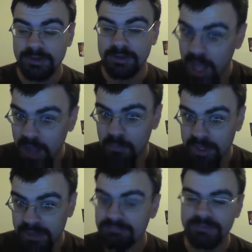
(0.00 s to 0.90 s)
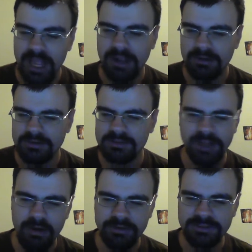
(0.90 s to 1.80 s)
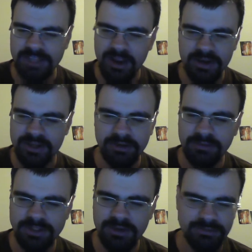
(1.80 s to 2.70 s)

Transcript: Kamui? Yeah. Kai? Kai? Kirito?